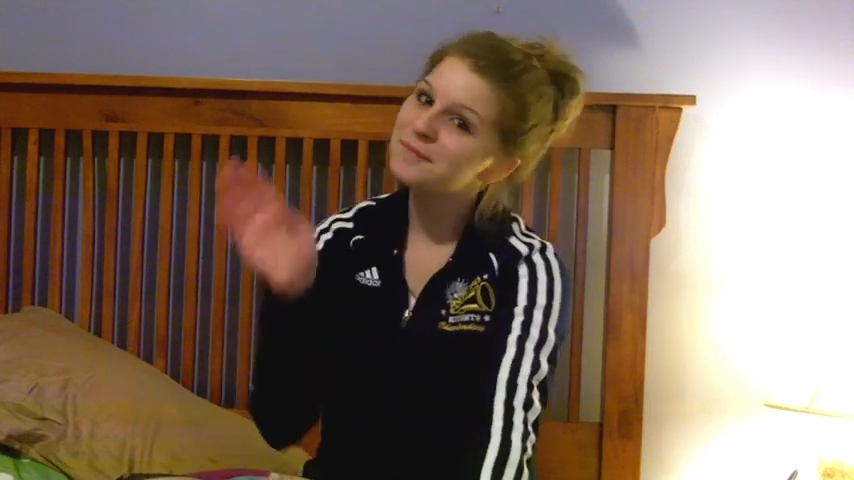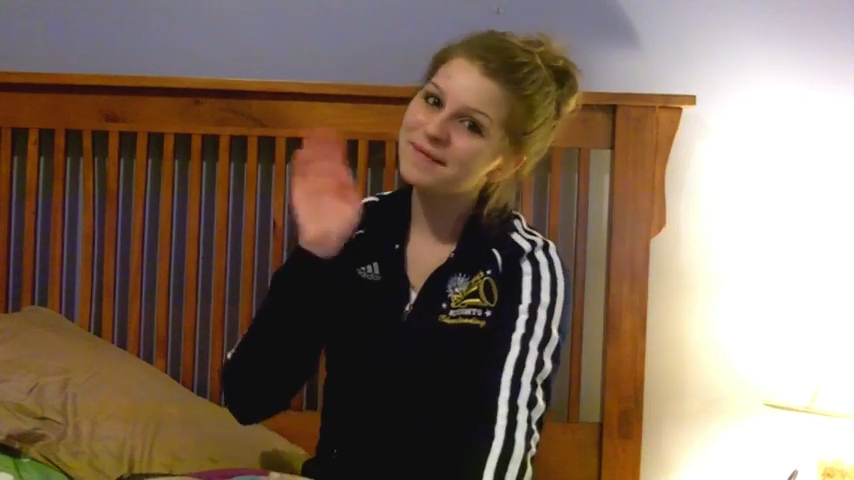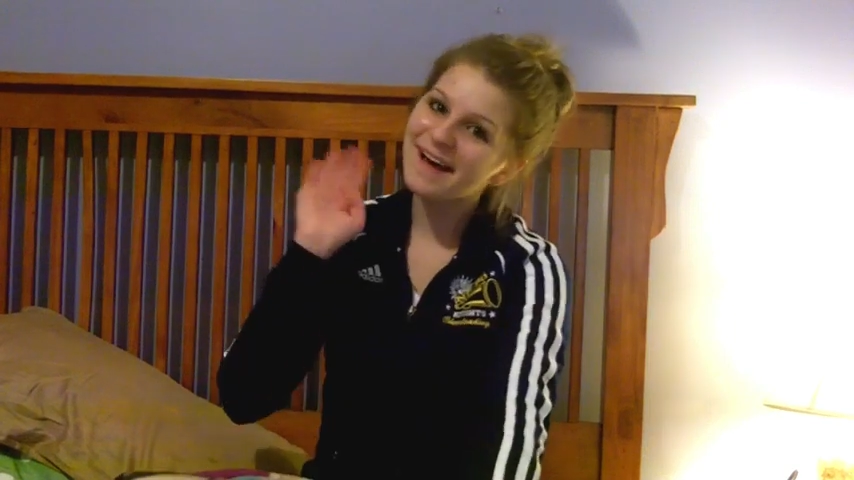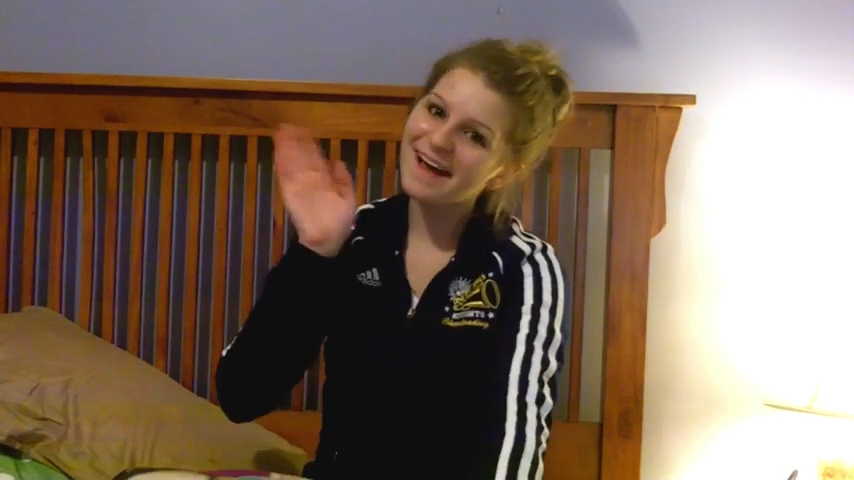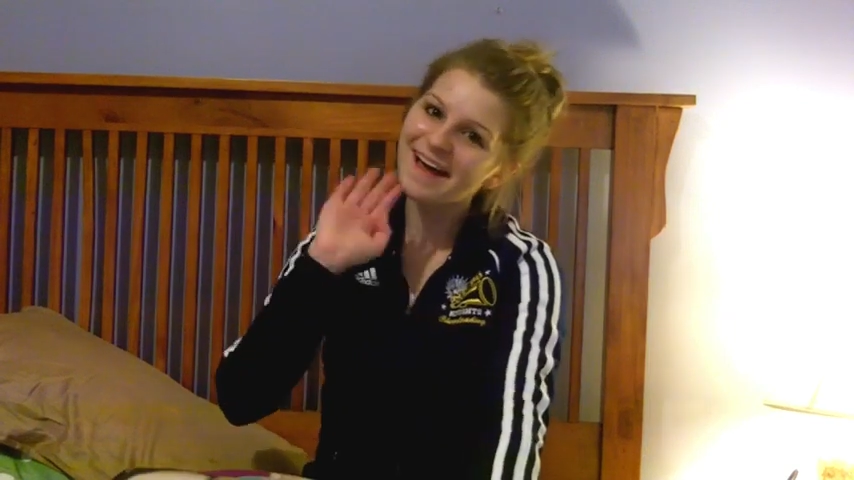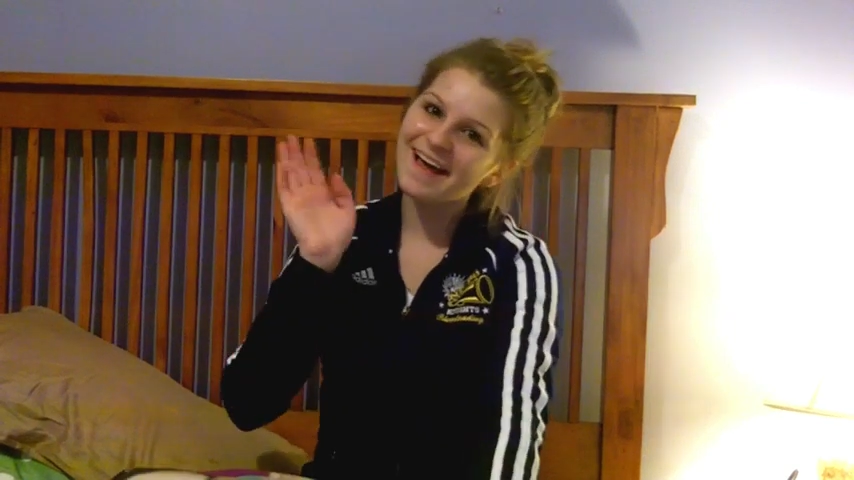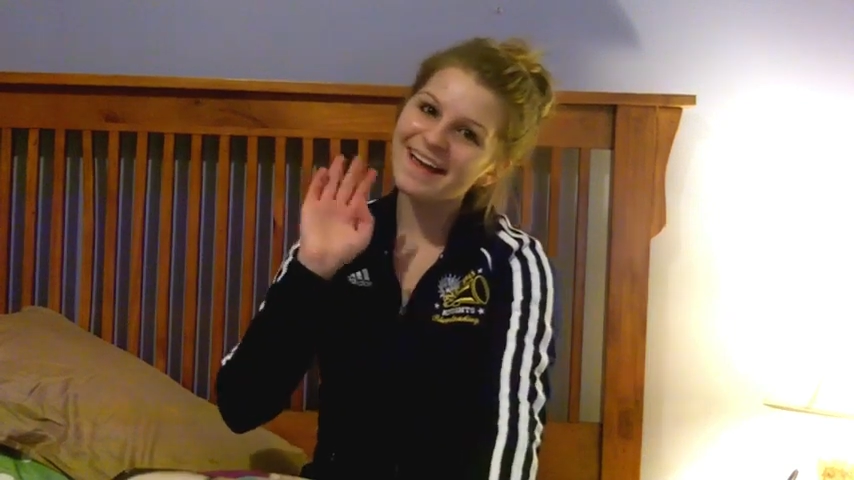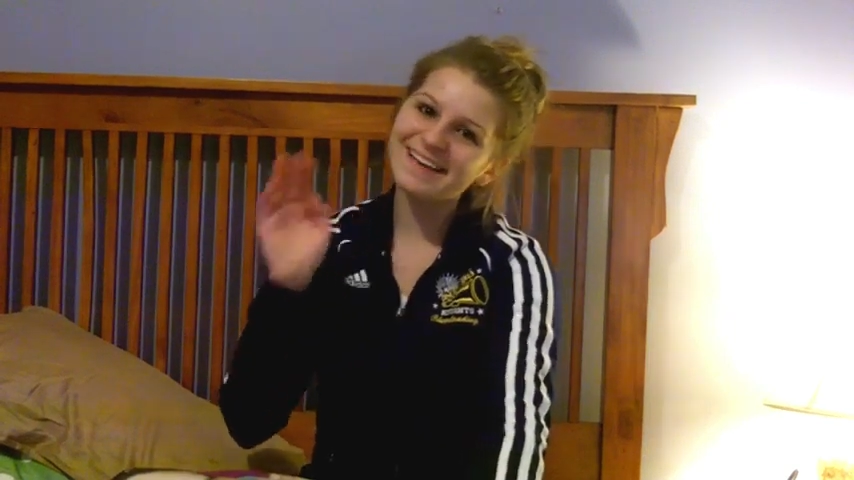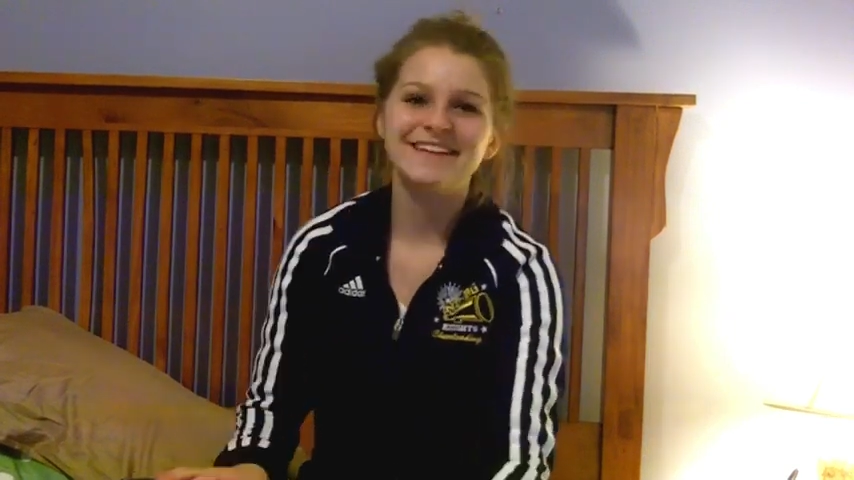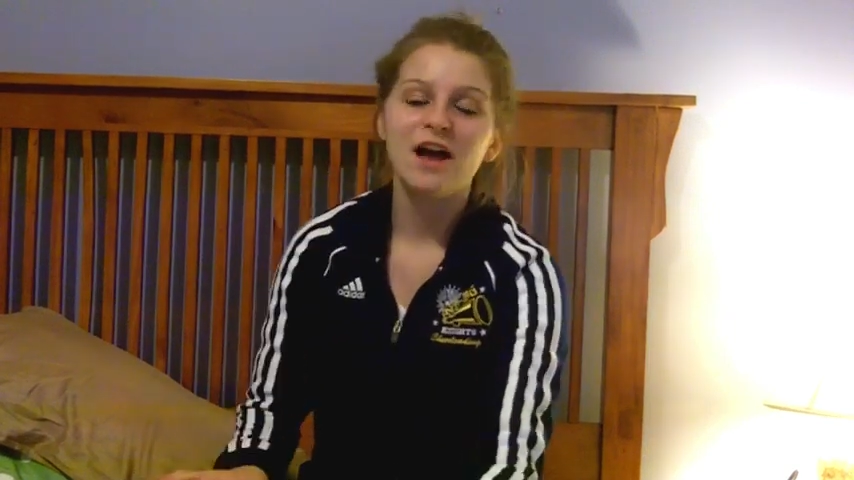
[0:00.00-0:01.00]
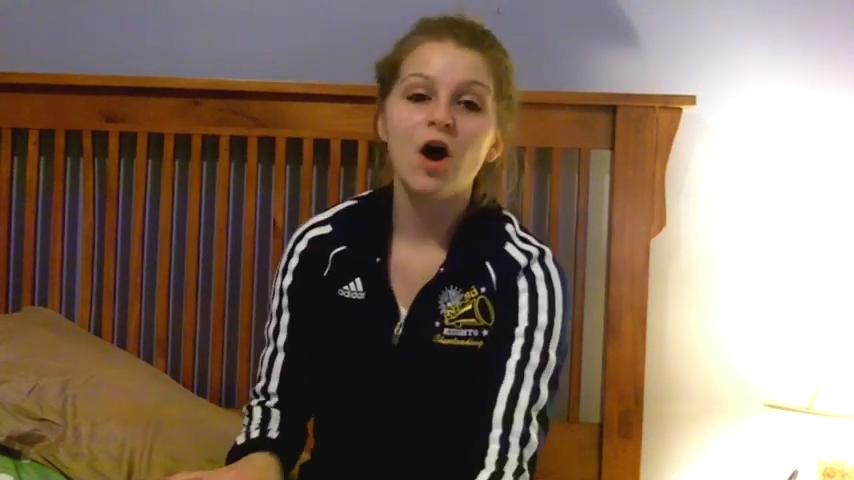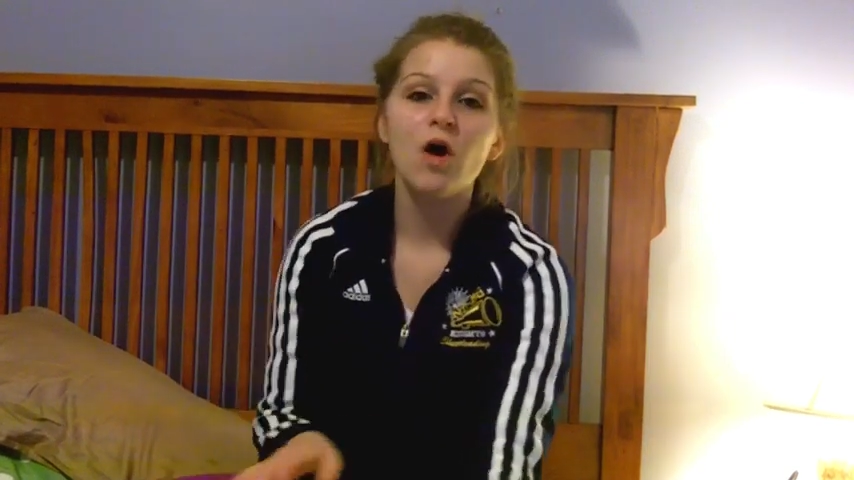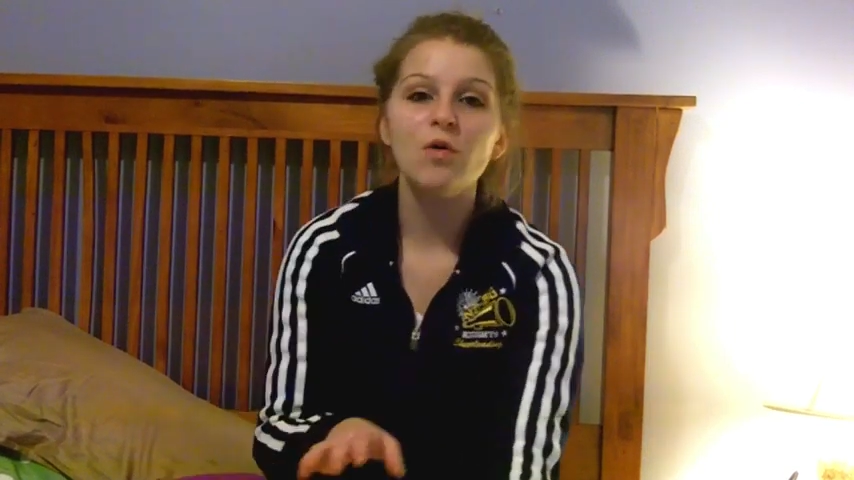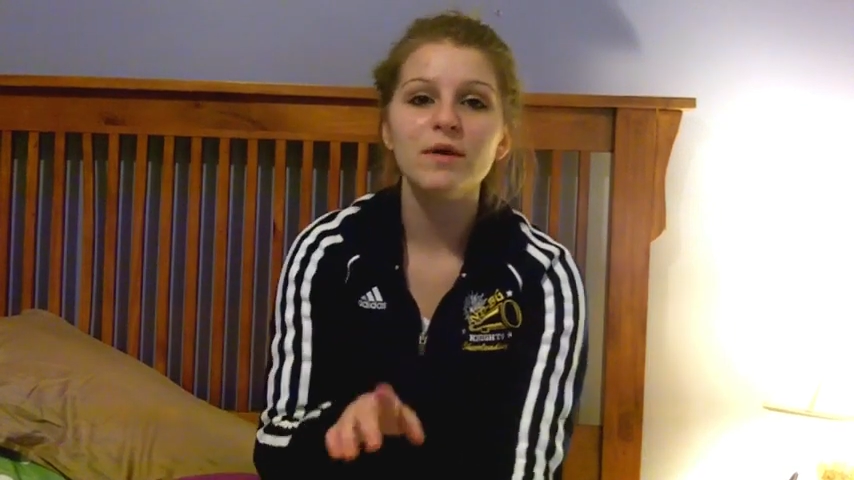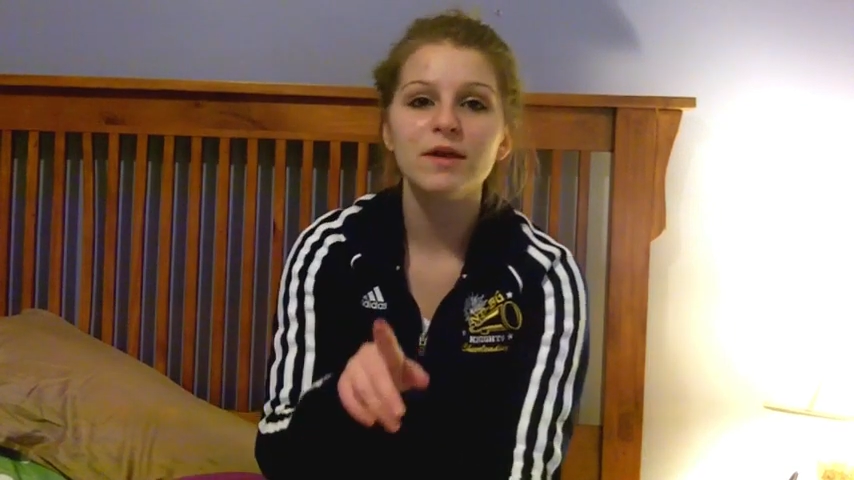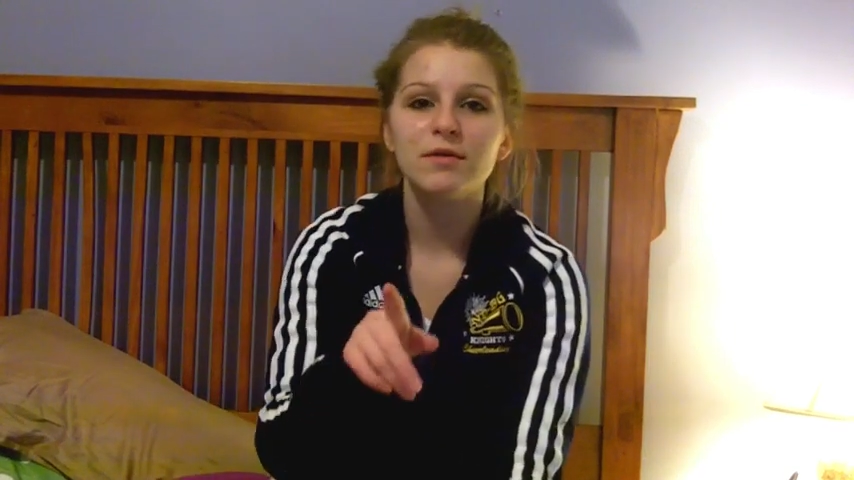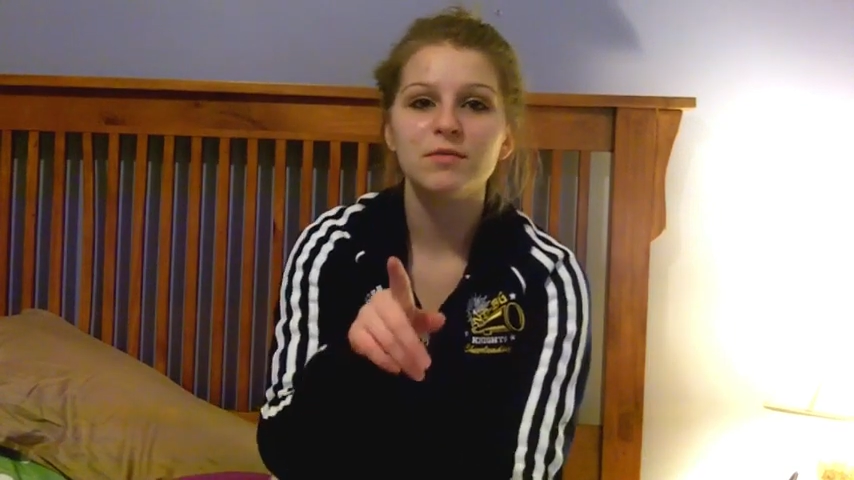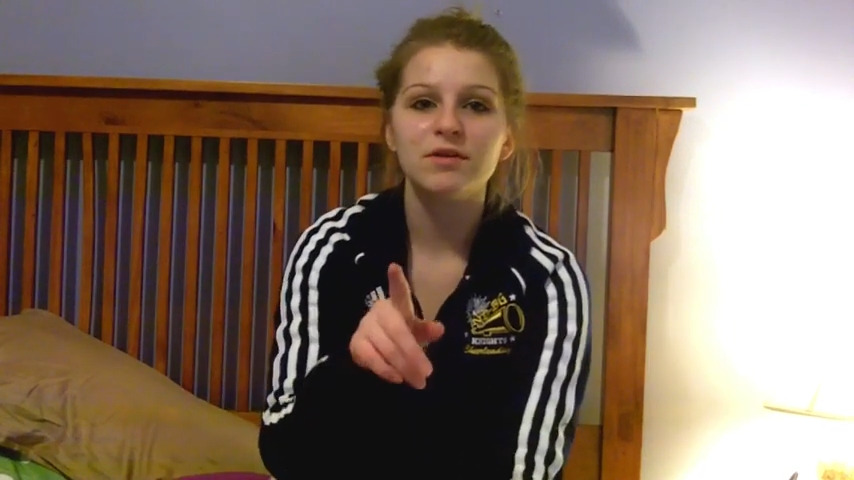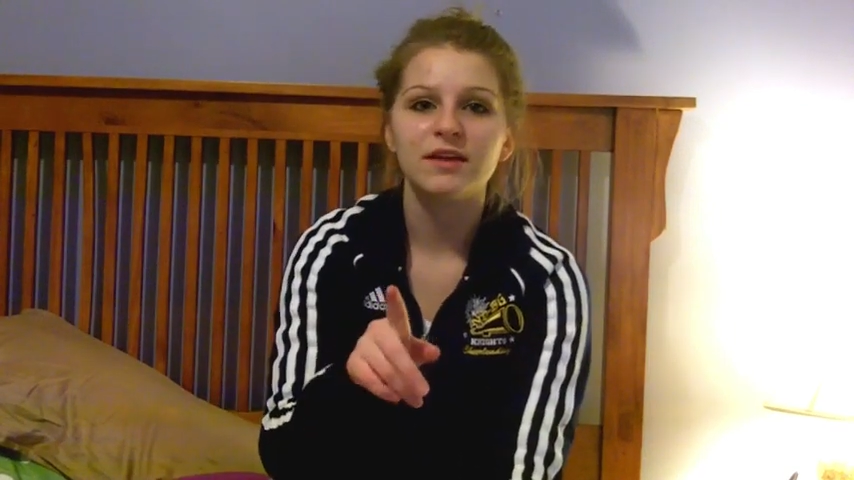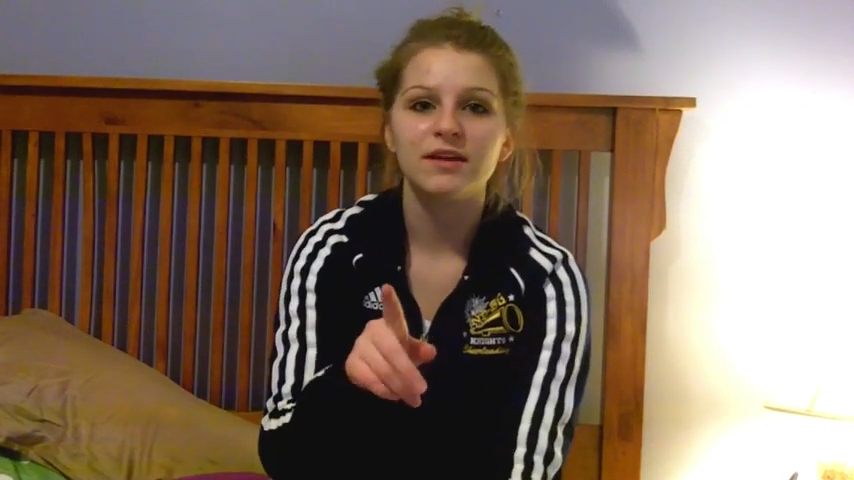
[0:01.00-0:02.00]
Bye. Oh wait,
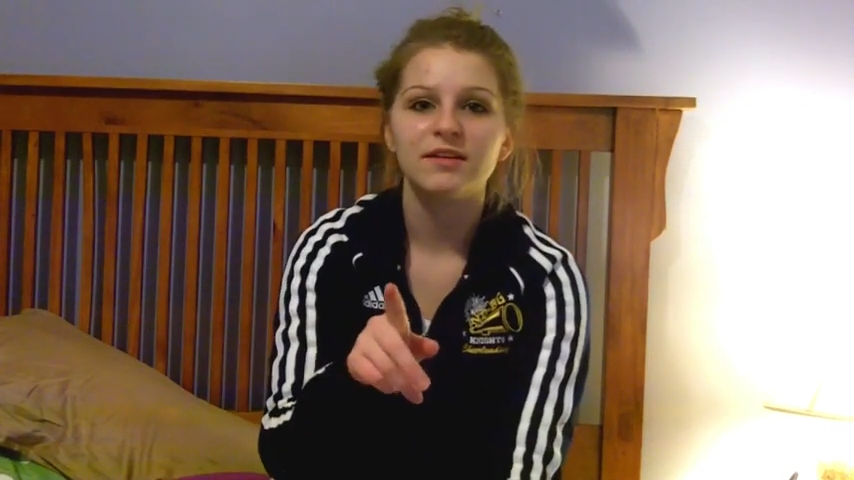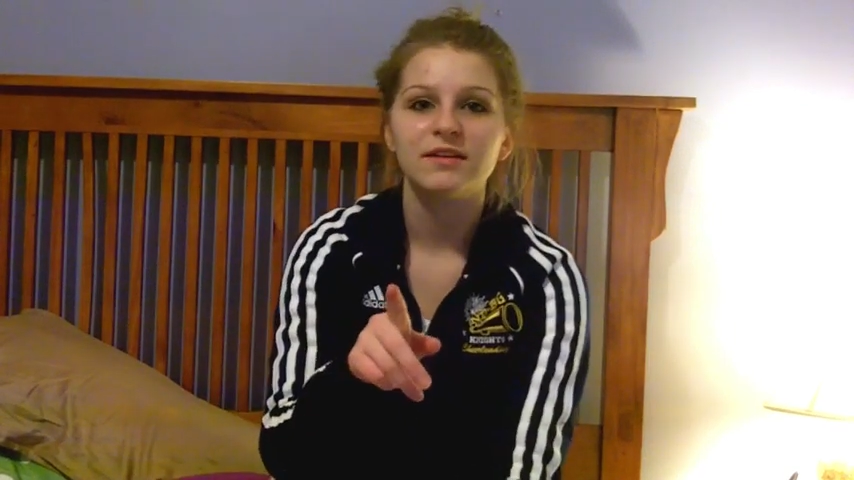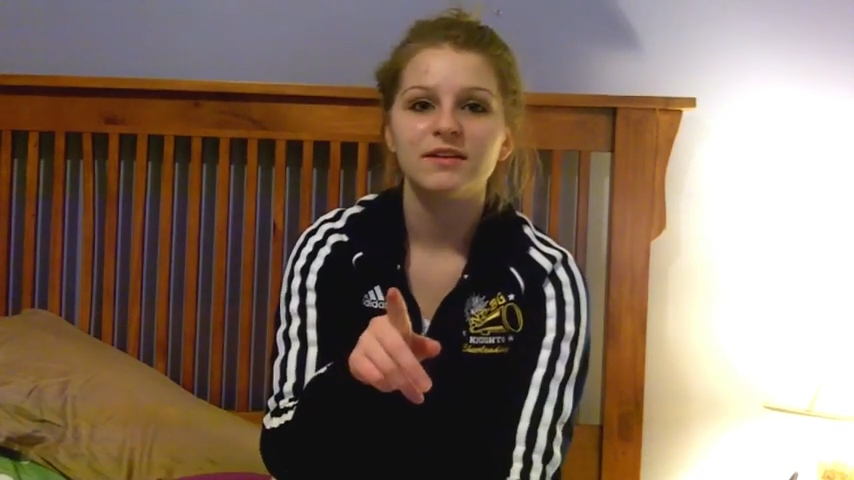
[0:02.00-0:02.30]
one more thing.